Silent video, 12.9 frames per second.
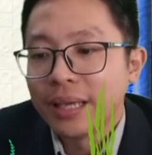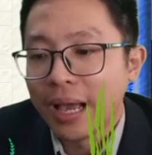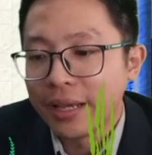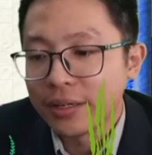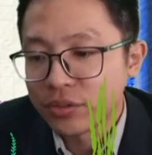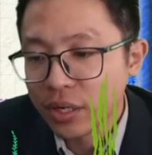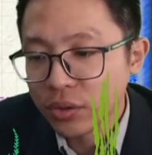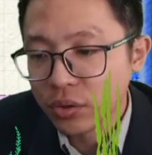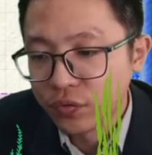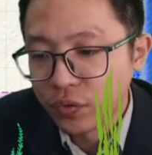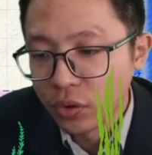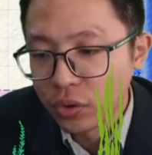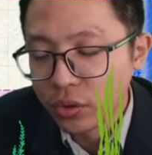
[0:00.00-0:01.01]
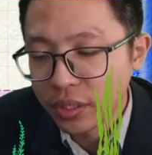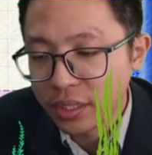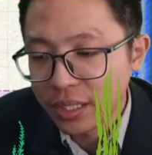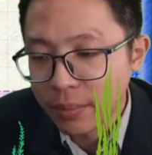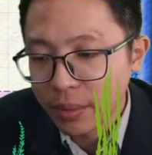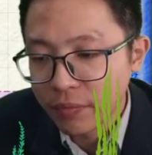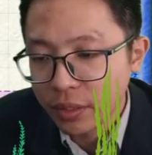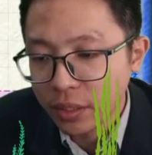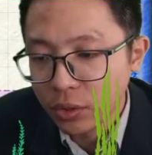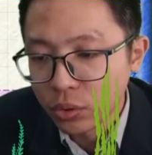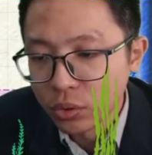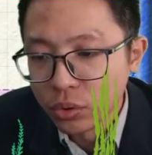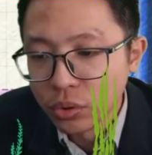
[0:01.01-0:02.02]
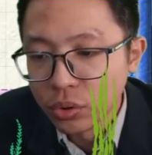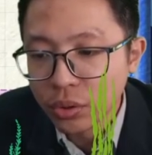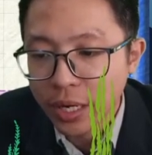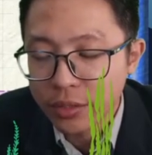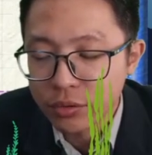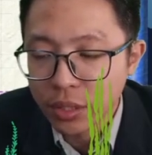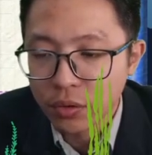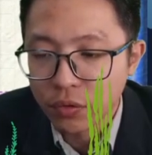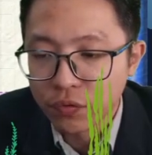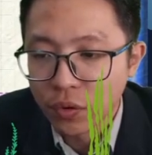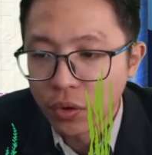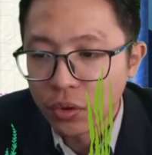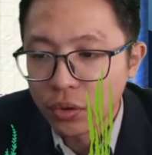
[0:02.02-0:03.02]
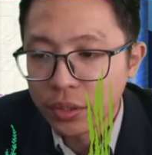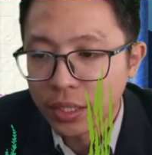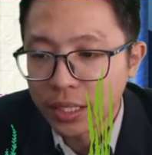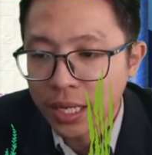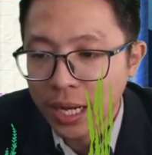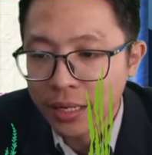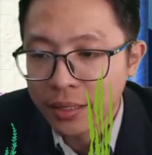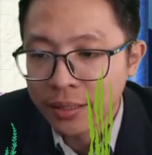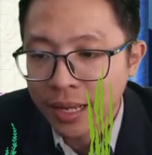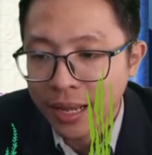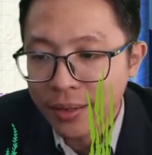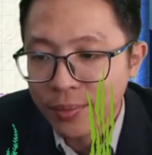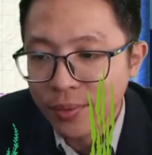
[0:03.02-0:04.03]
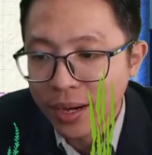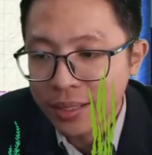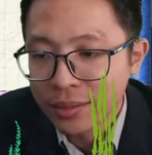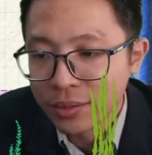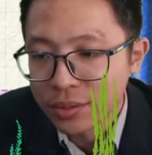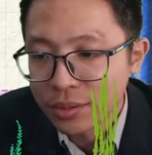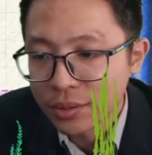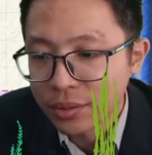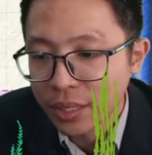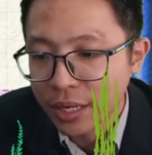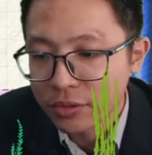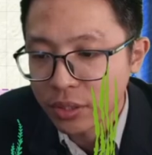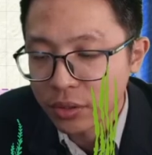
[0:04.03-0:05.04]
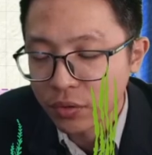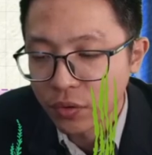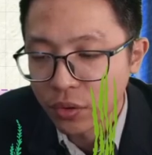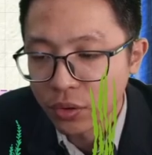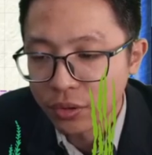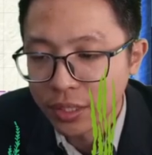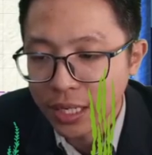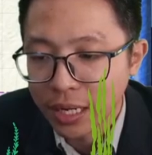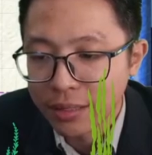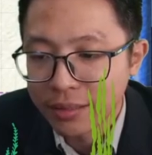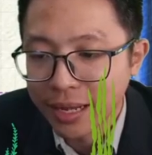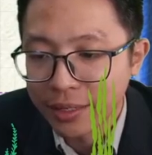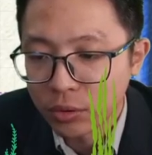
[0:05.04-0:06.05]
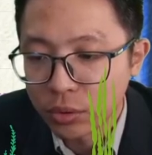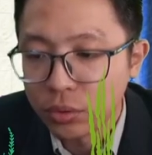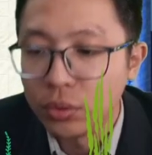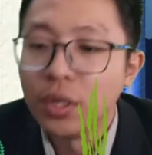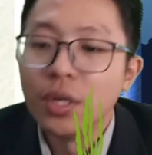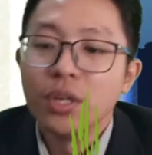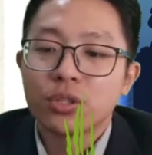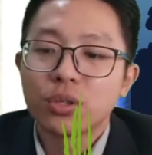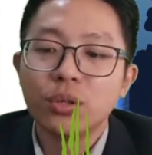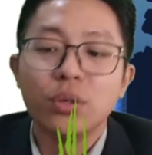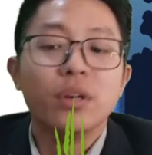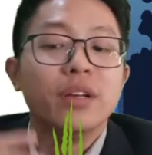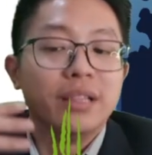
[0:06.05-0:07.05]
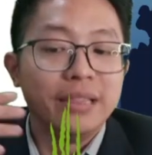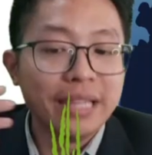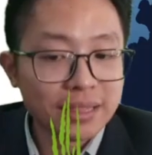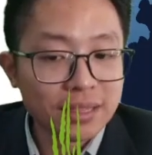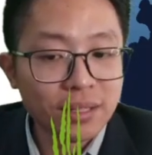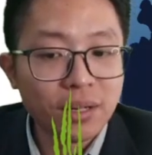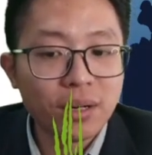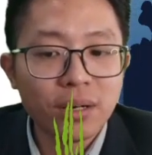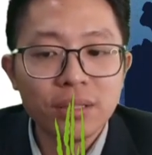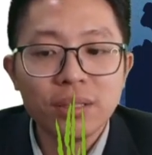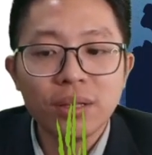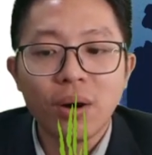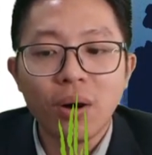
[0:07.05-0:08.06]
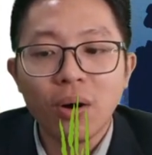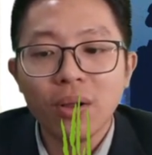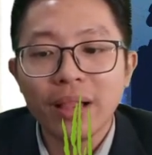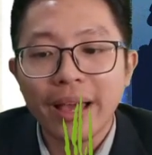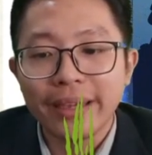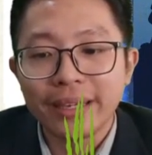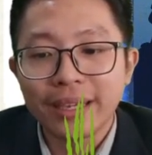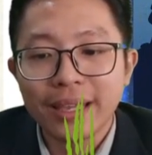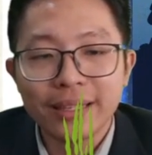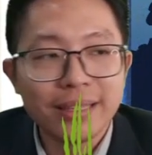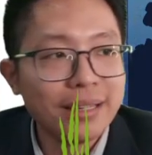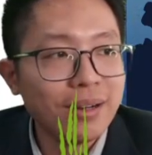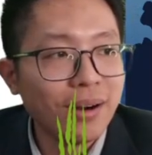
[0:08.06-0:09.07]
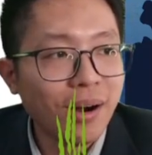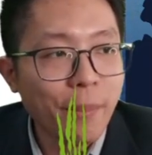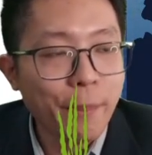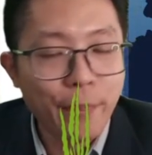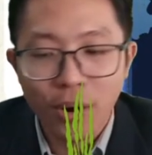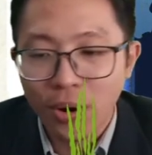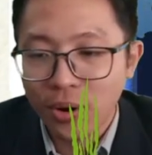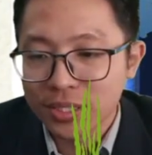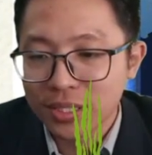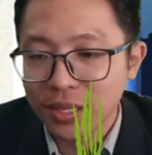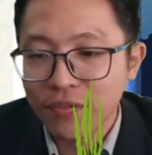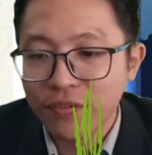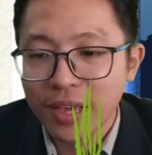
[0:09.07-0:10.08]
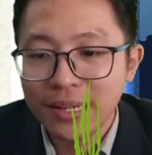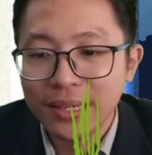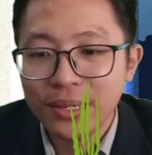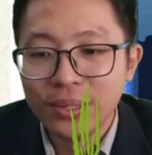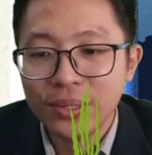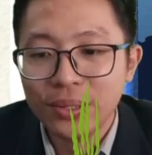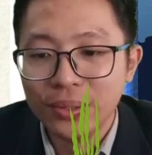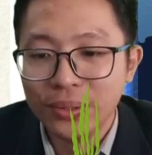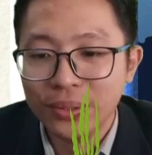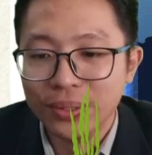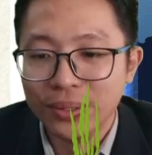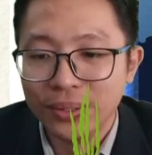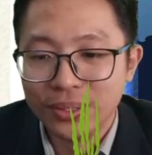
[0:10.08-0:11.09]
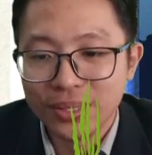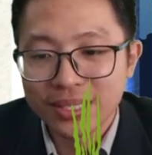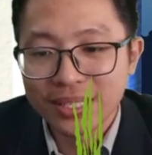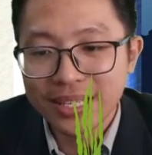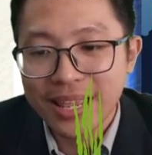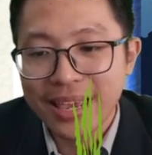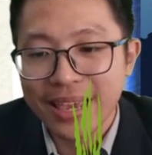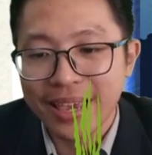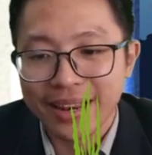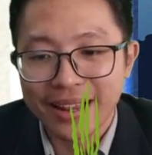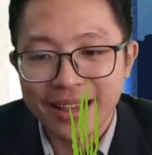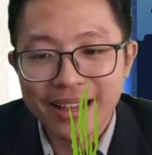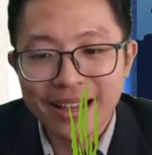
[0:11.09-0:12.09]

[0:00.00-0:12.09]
I try to follow the EMF E2. I try to follow the current I1 also. I try to follow the current I2. So later on, all I get here are positive value. Do you see that?